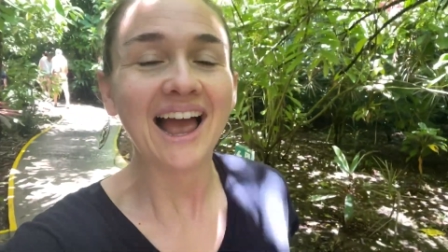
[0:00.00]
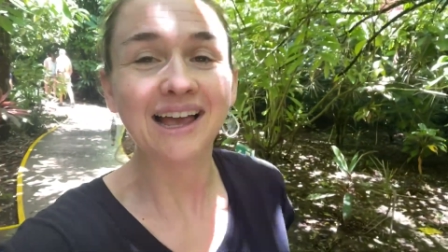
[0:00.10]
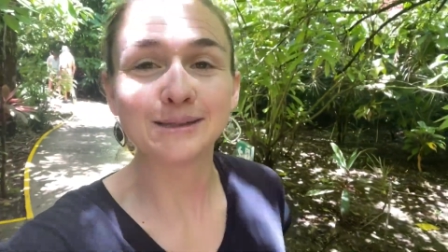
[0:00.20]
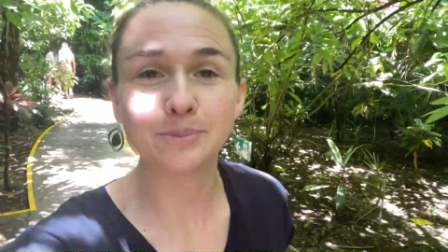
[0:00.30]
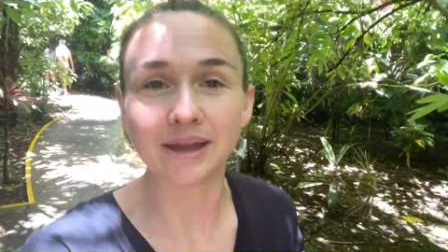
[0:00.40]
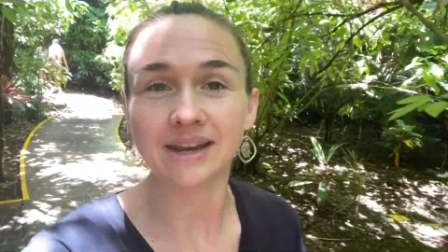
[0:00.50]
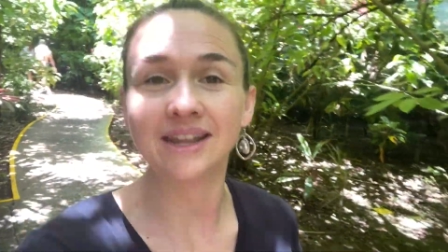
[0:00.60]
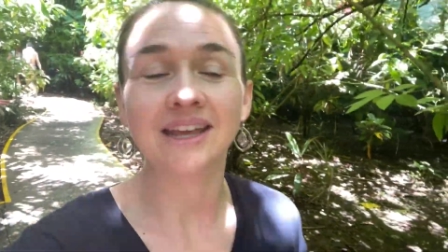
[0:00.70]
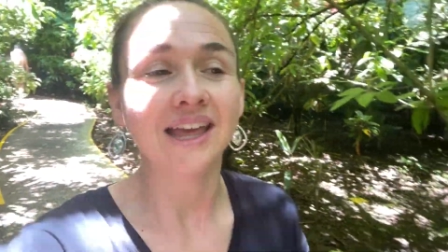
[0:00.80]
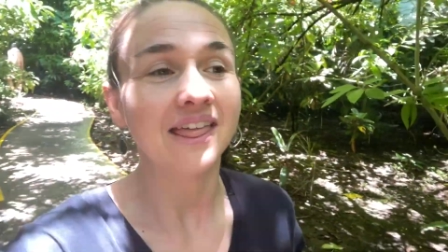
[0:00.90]
has been
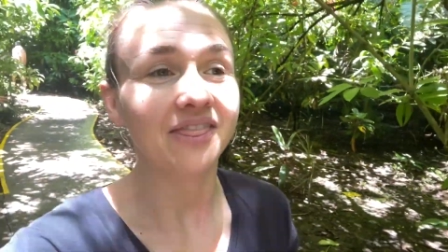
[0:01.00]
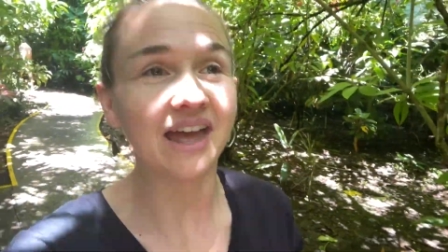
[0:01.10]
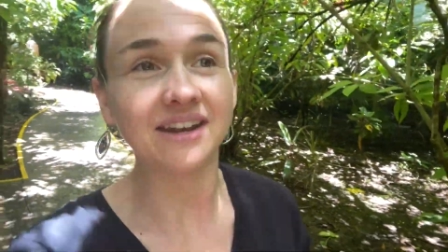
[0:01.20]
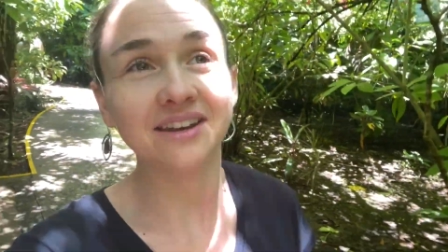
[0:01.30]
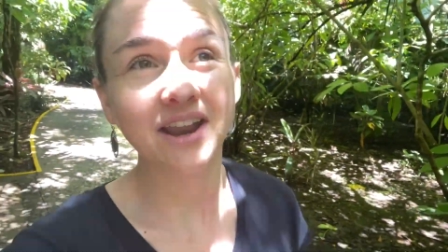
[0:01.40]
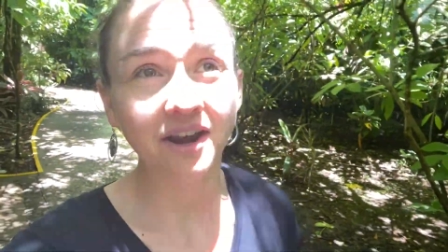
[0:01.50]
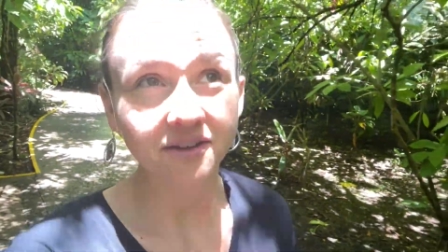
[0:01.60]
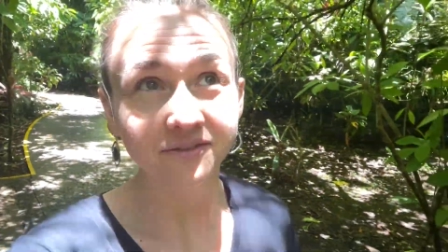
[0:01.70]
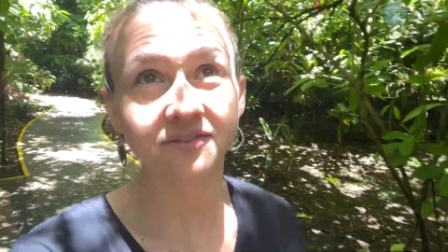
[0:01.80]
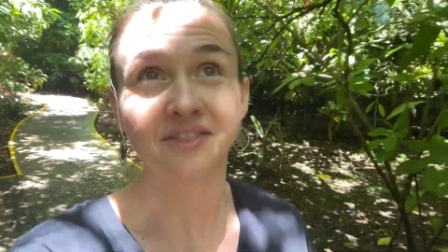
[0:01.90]
that none
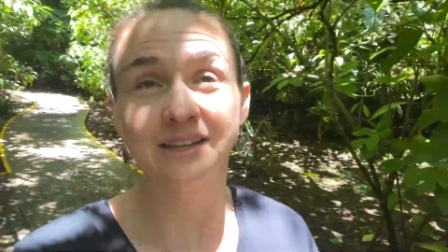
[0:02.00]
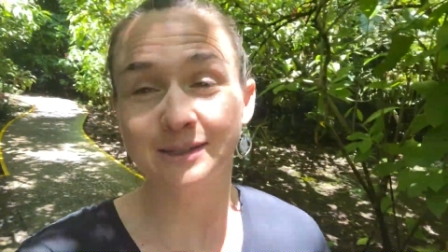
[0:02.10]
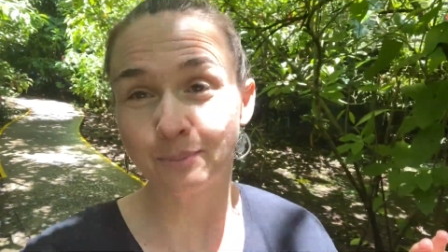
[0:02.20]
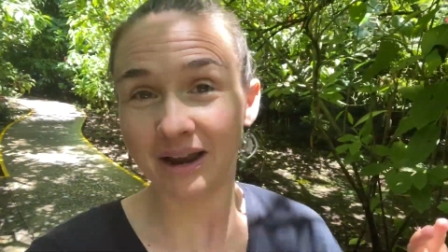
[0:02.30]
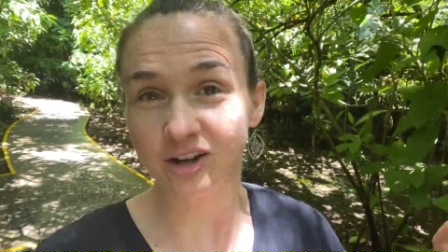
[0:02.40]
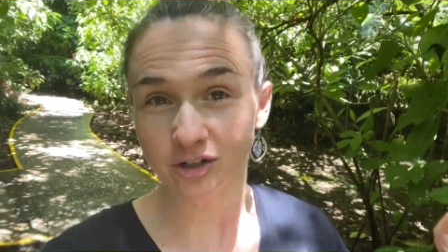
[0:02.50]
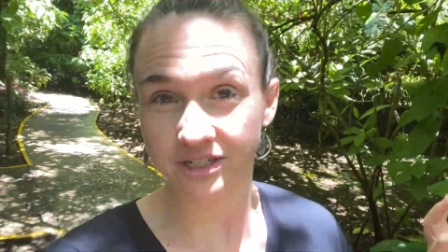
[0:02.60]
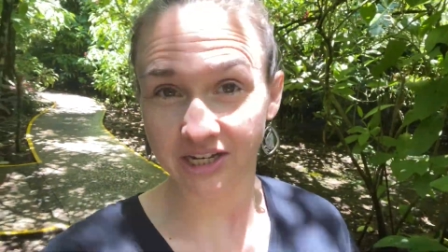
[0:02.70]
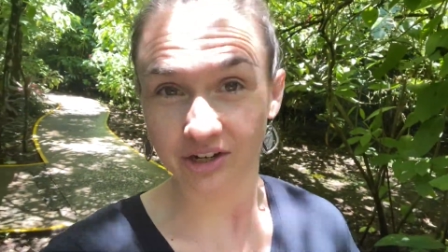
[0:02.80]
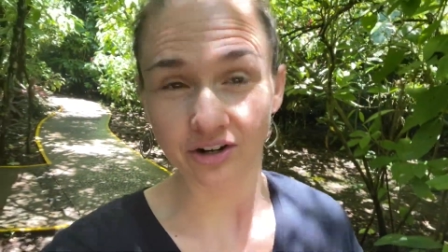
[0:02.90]
of the spiders
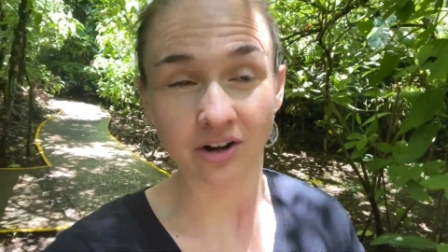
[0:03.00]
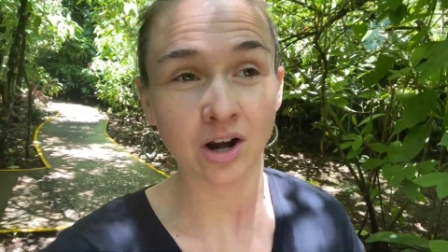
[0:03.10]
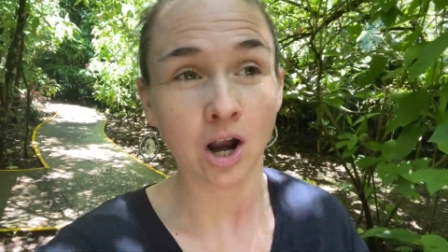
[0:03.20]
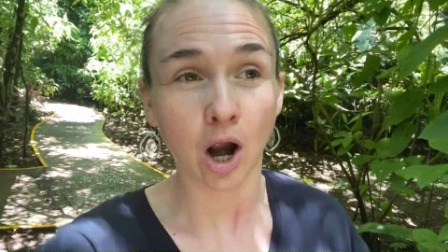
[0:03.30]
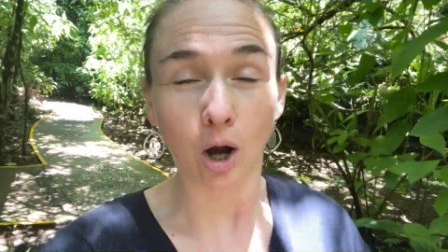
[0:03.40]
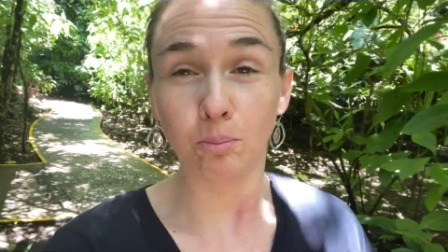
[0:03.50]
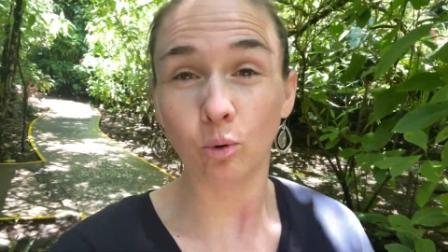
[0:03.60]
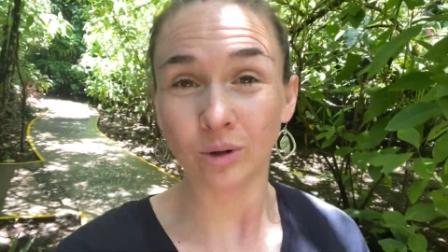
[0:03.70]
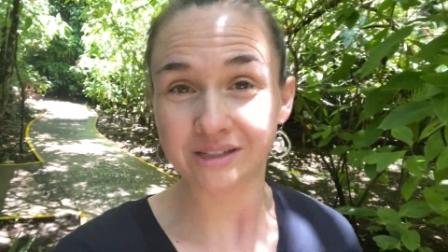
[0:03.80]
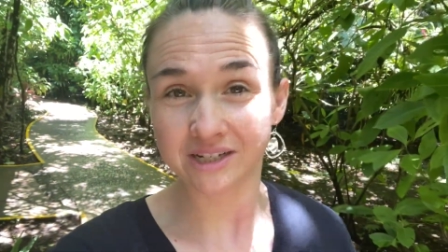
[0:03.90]
here are
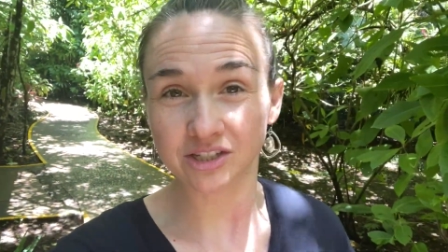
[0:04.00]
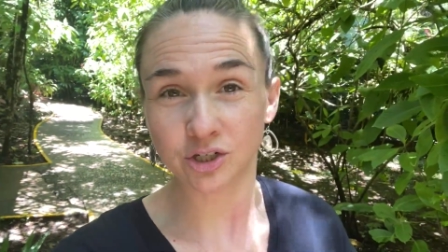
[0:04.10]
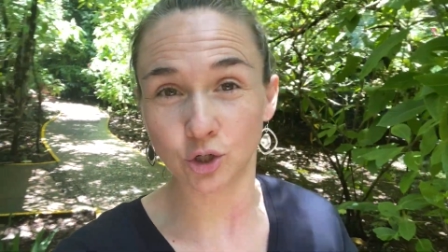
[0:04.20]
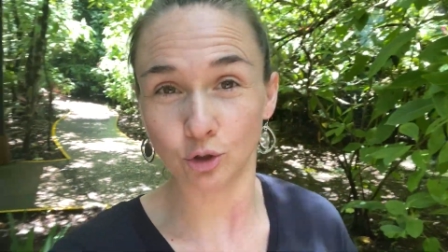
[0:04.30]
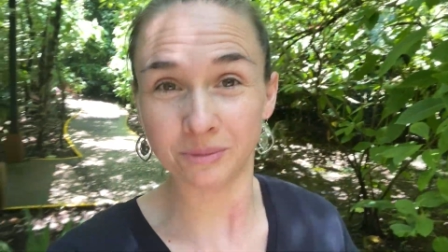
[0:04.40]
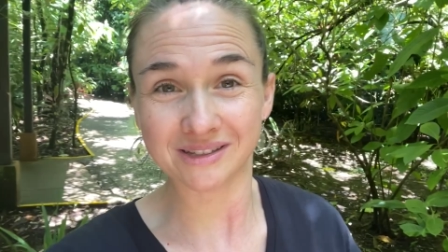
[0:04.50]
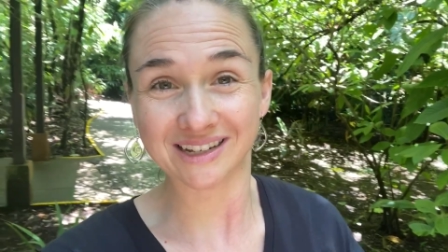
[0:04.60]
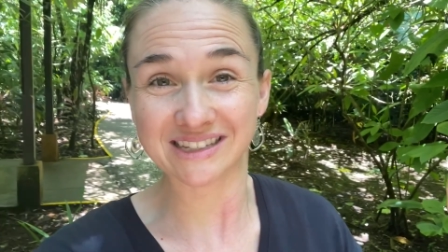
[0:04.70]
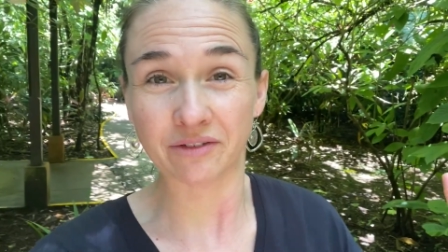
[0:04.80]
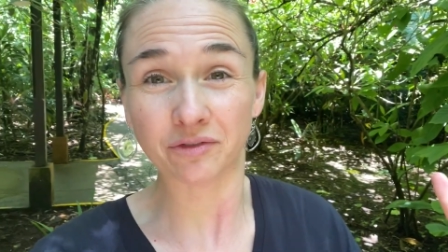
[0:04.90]
poisonous to humans
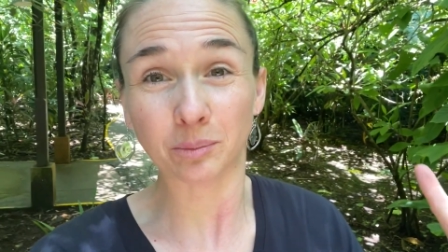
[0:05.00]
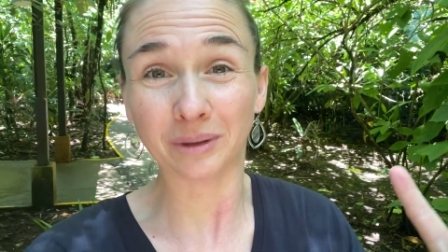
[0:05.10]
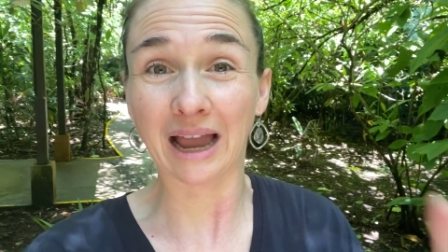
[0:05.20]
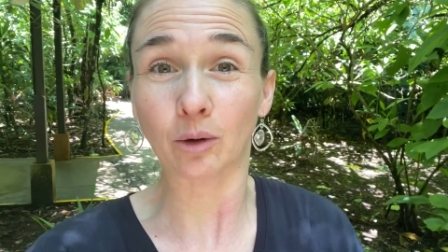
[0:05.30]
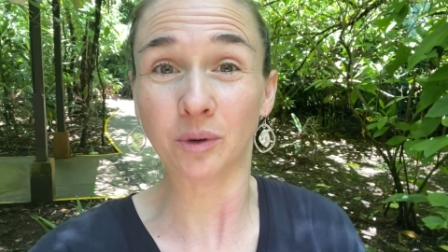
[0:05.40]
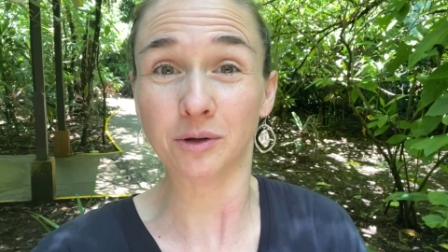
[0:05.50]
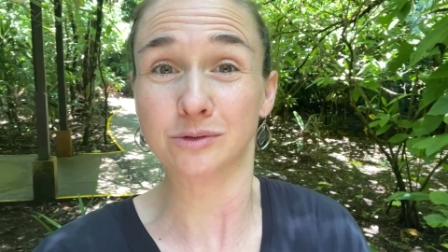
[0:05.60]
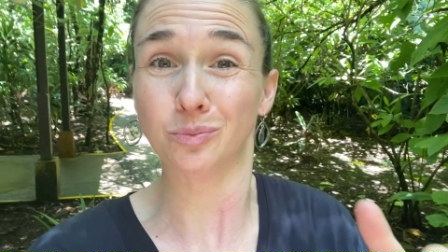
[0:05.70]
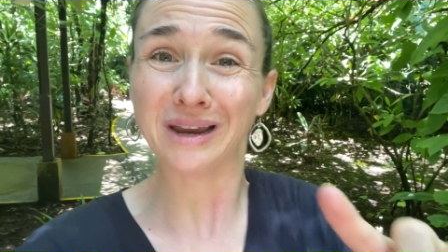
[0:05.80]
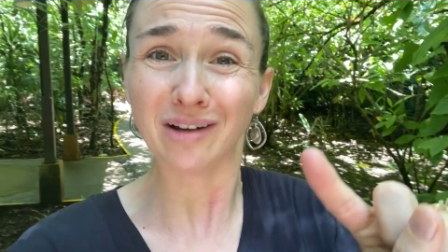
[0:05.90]
except for black widows.
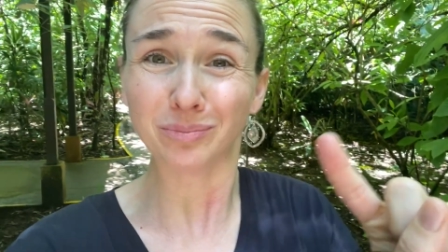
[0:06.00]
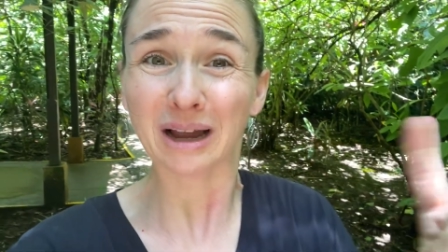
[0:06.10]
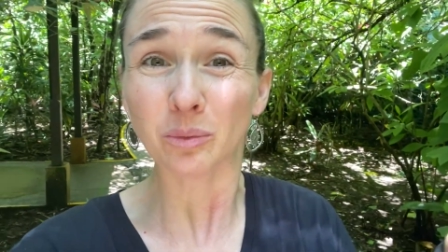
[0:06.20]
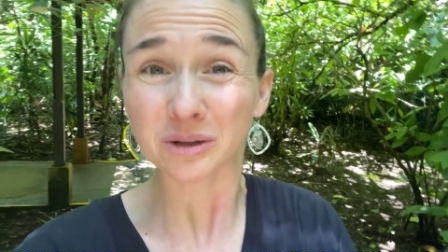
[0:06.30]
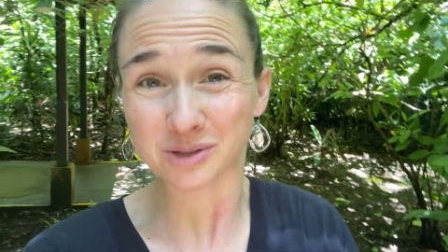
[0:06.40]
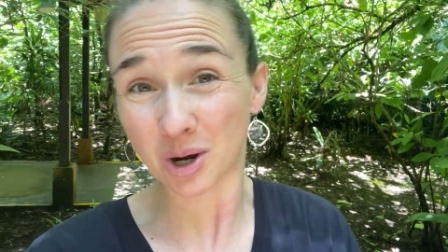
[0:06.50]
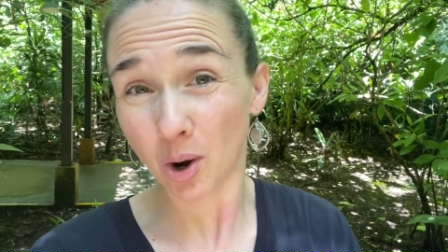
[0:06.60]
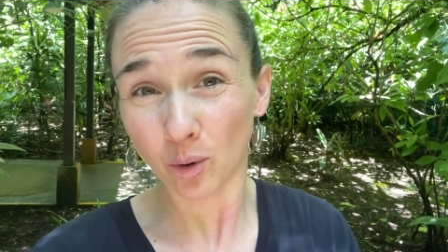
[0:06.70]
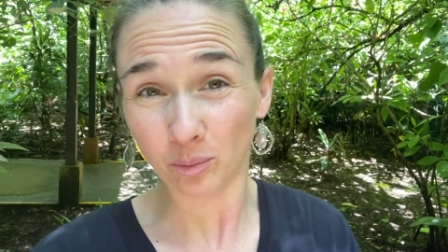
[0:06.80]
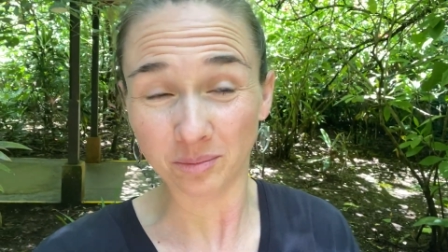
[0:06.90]
We have black widows at
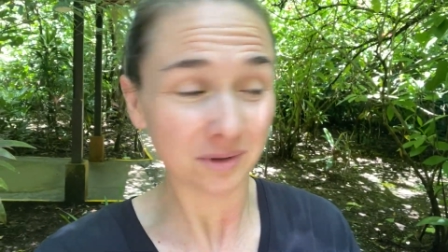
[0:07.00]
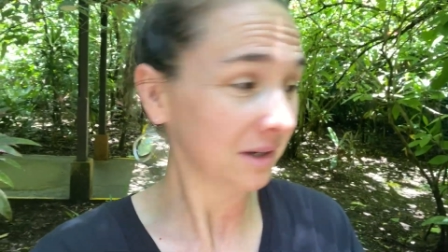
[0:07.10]
home.